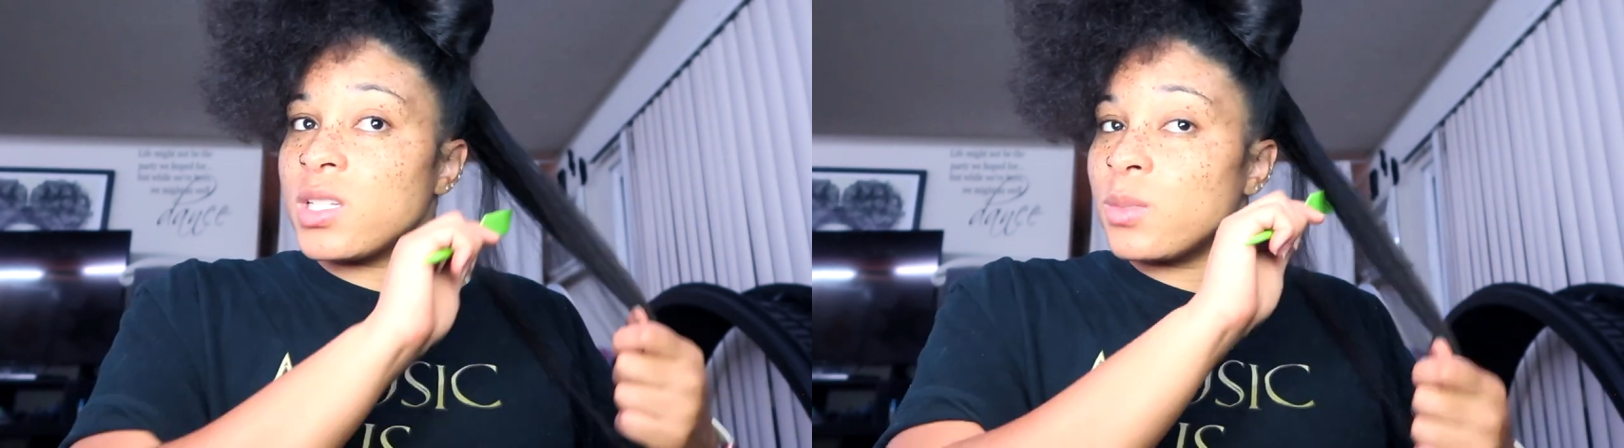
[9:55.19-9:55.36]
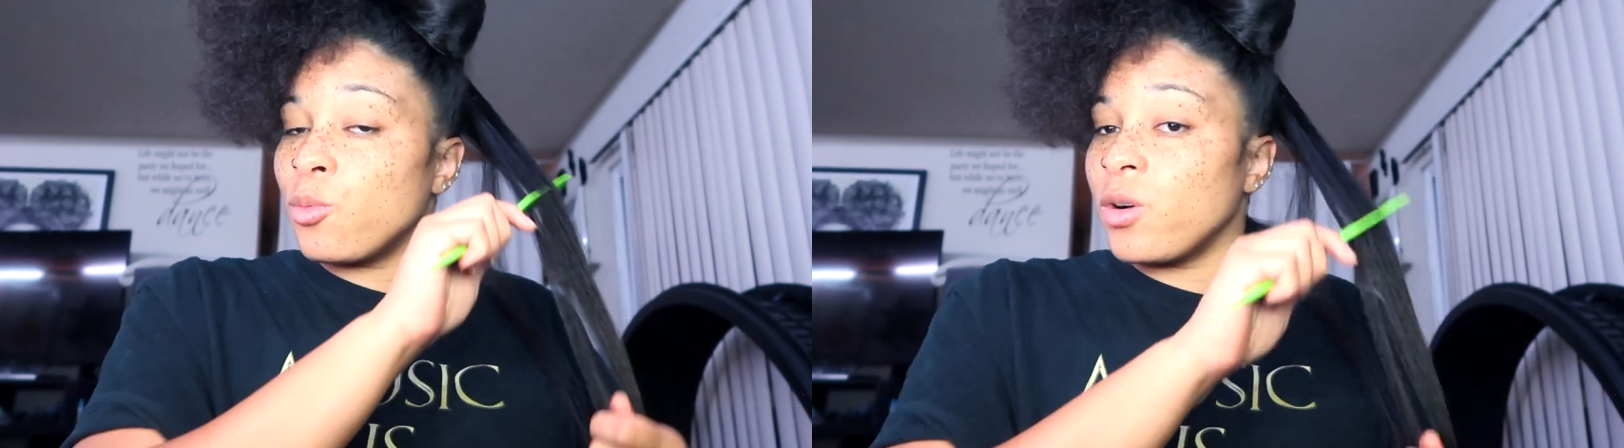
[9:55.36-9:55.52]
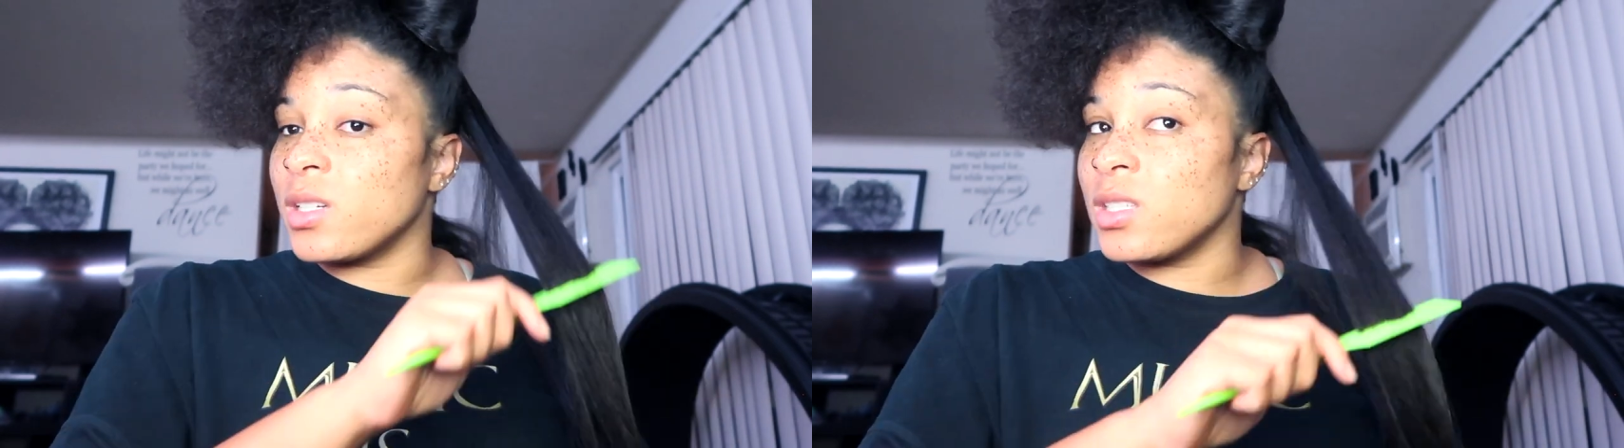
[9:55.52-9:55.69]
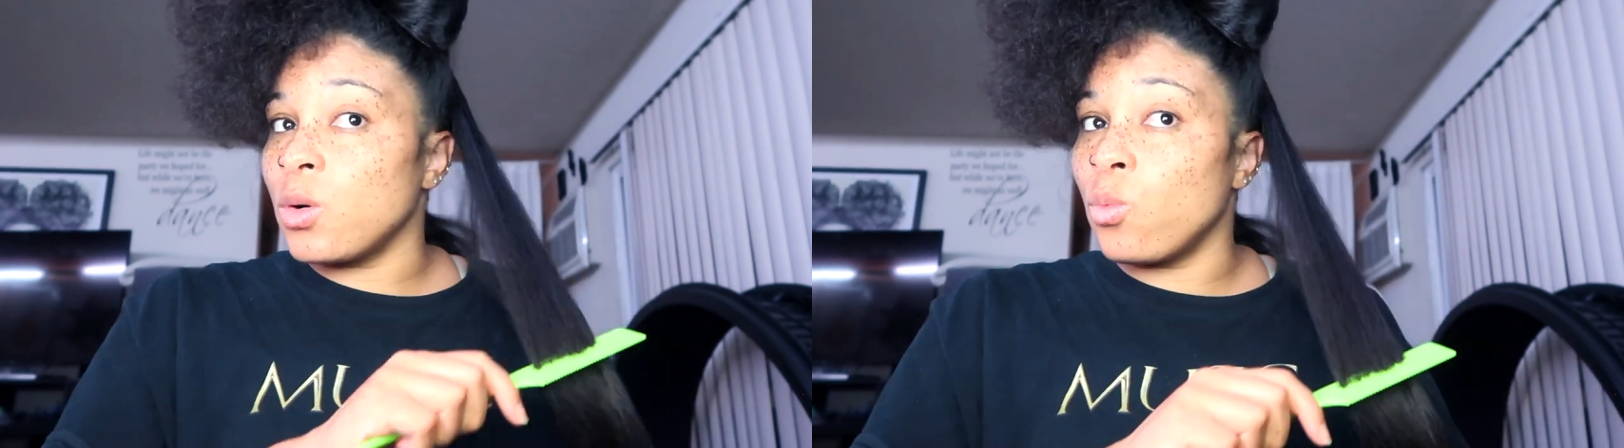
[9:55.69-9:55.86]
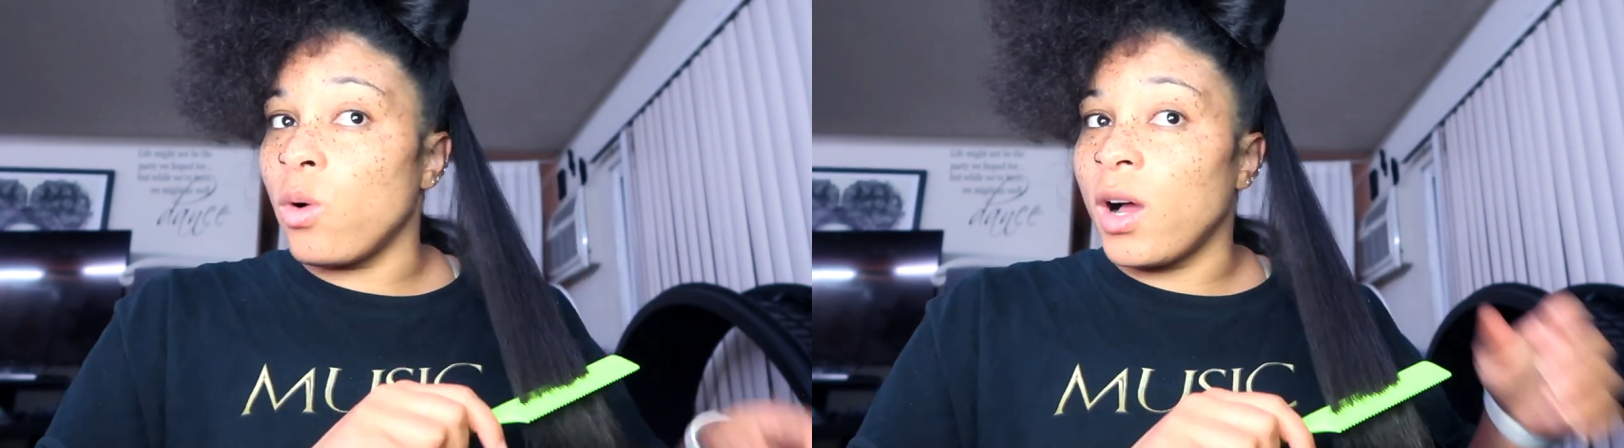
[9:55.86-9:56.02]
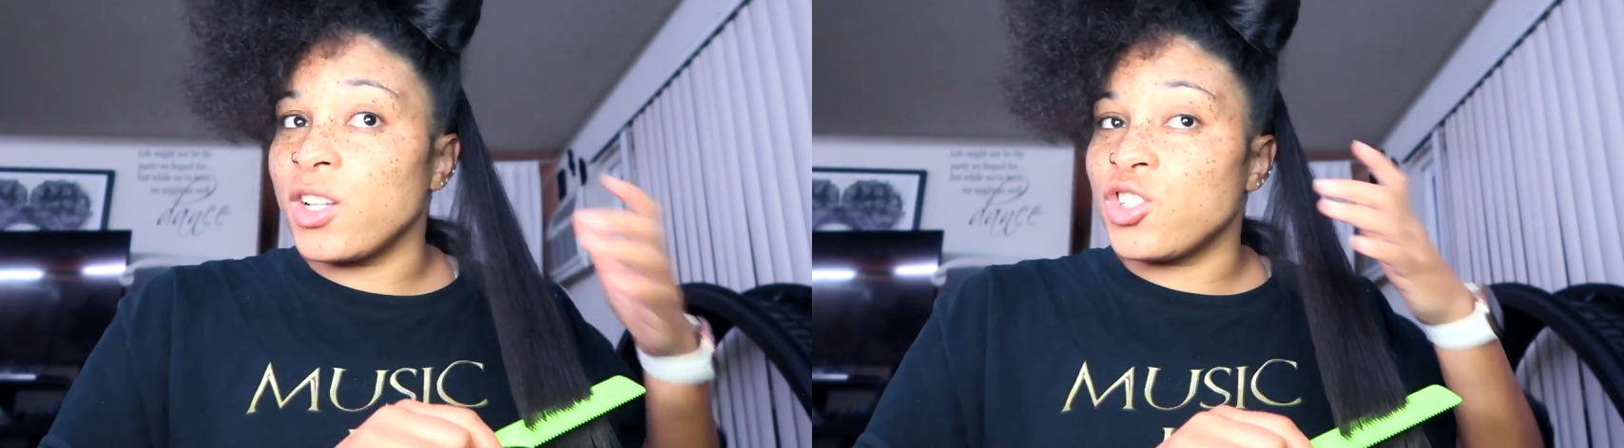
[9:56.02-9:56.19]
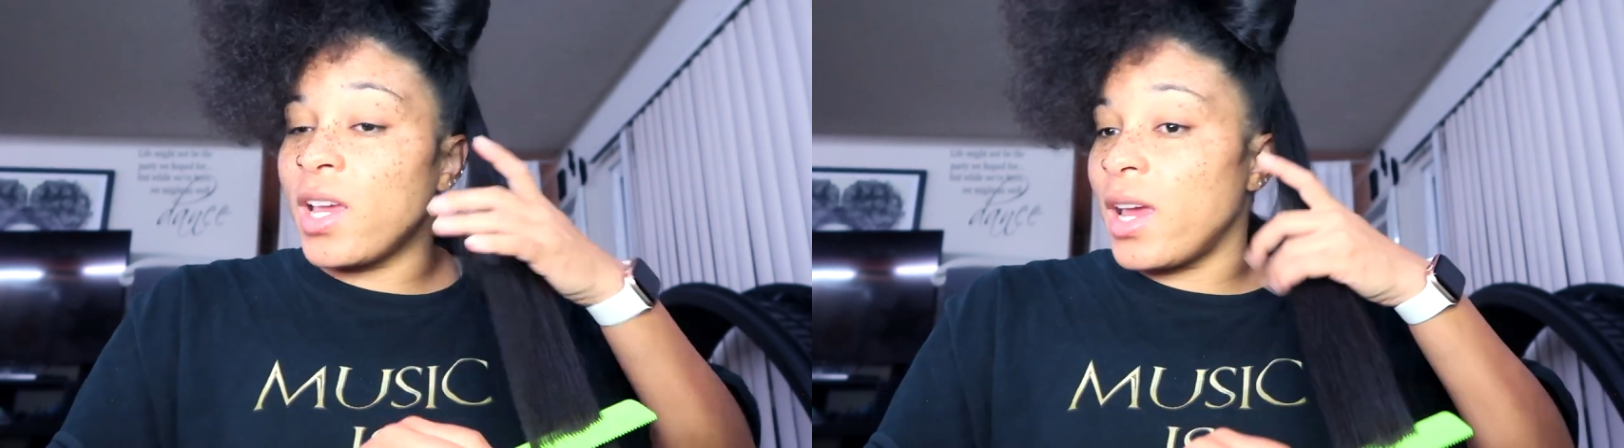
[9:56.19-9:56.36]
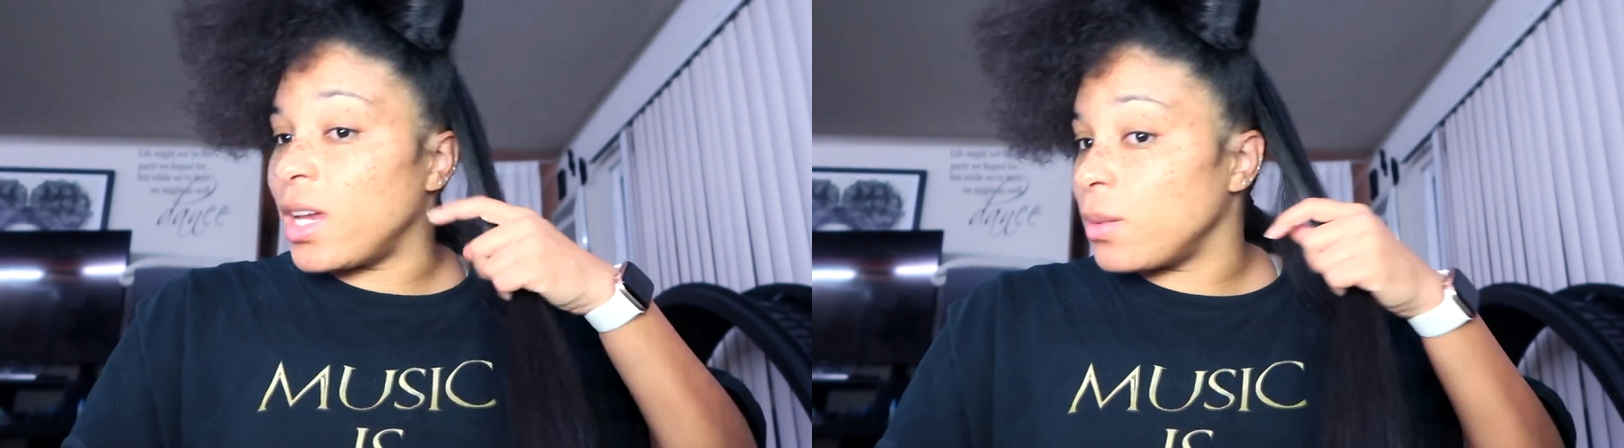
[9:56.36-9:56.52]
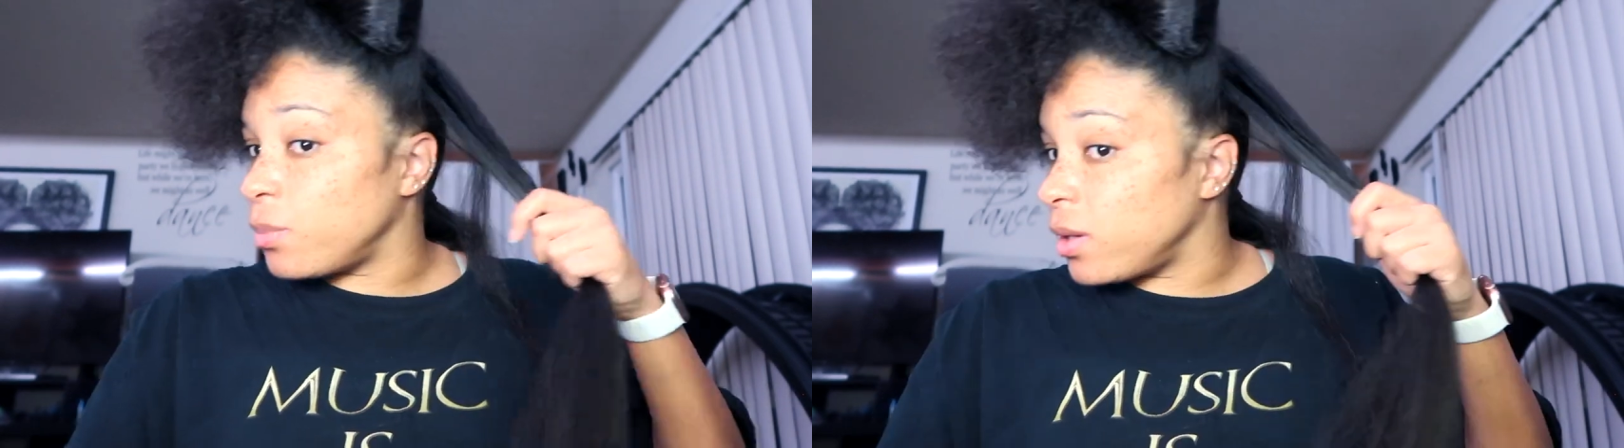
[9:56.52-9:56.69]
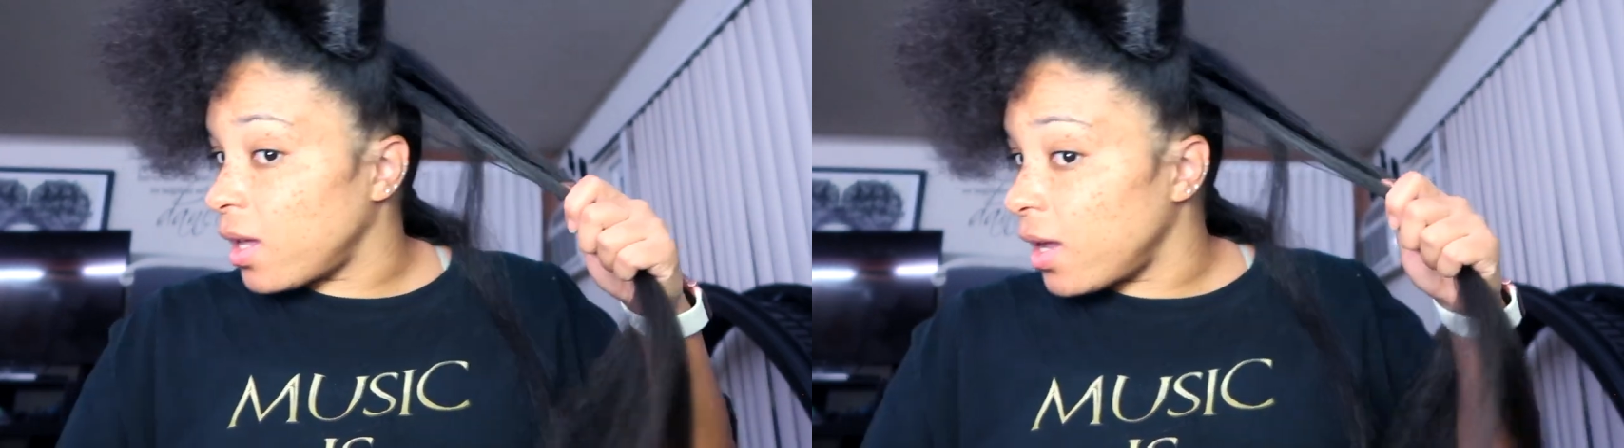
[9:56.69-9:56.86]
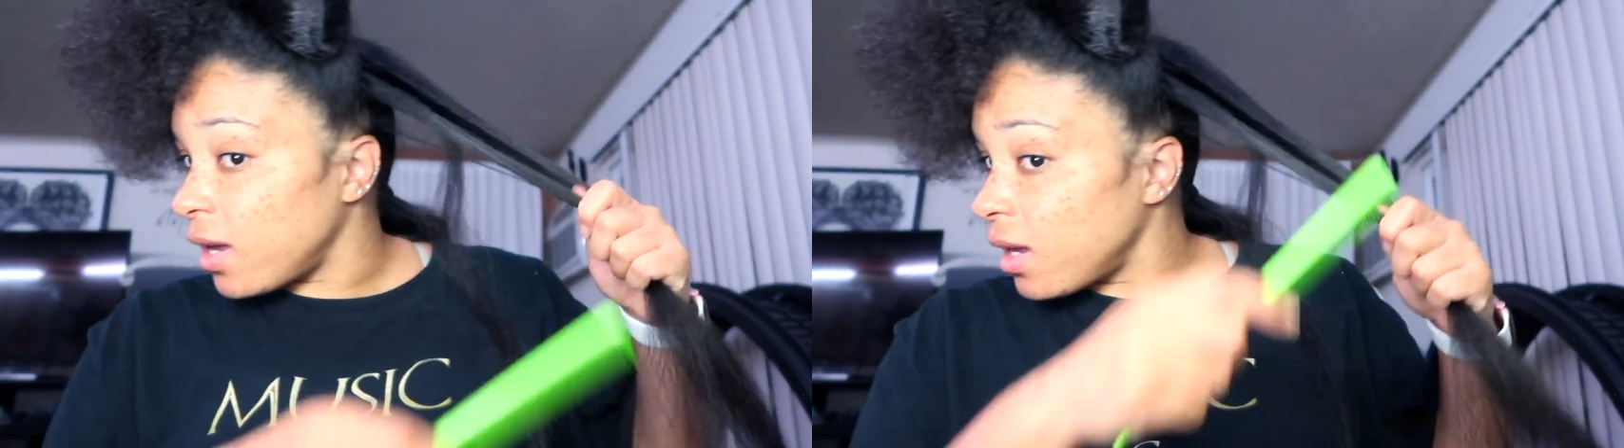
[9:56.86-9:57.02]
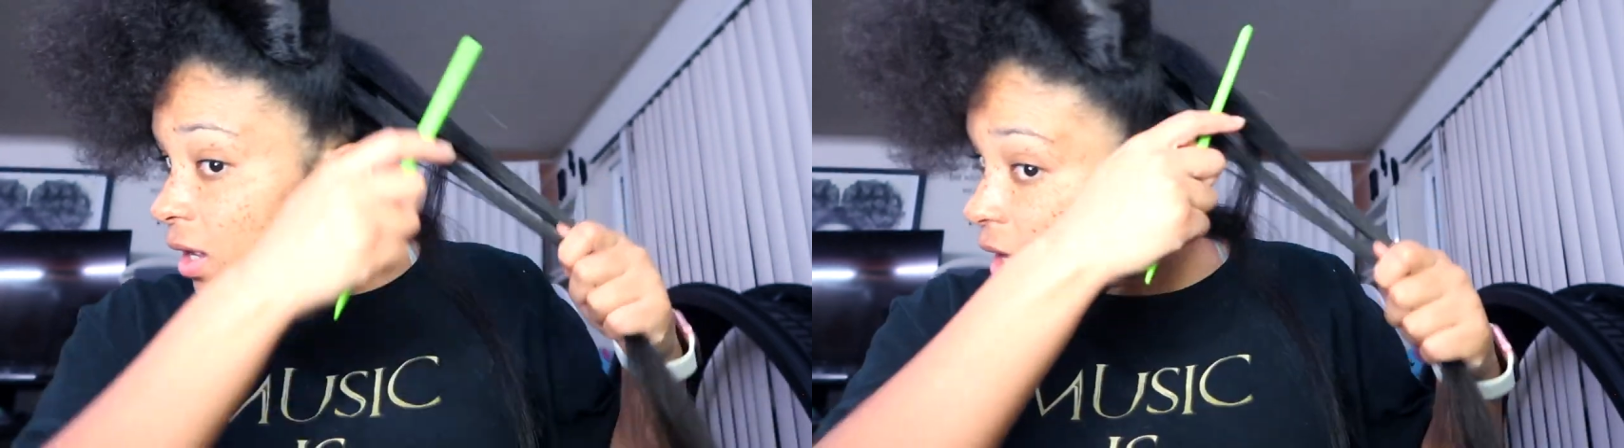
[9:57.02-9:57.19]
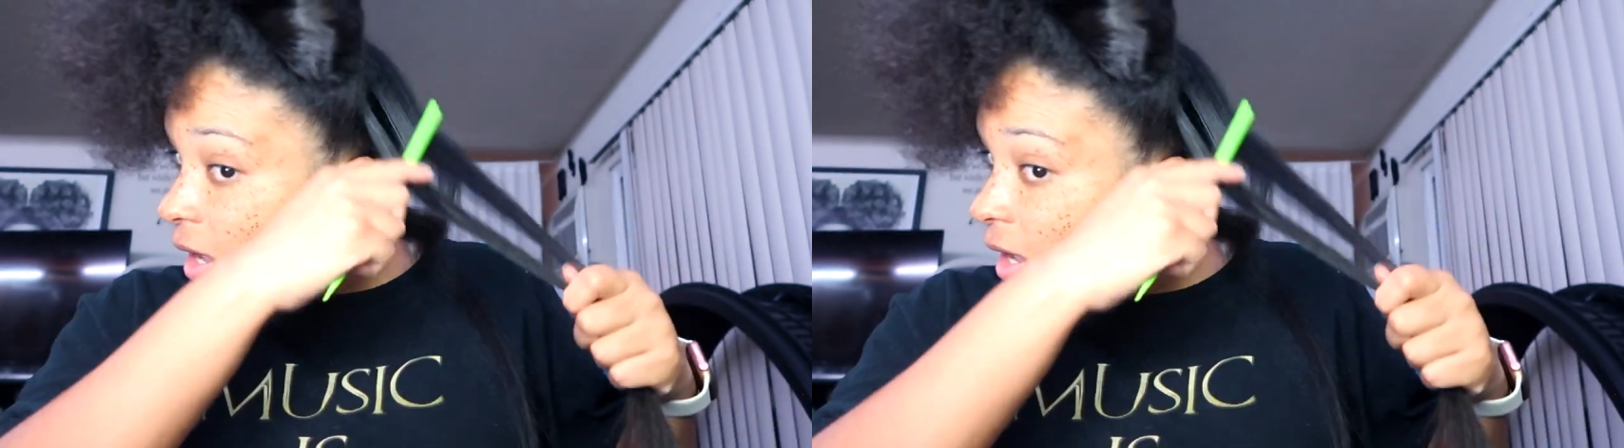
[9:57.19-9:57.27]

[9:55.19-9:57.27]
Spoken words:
sport to watch and play?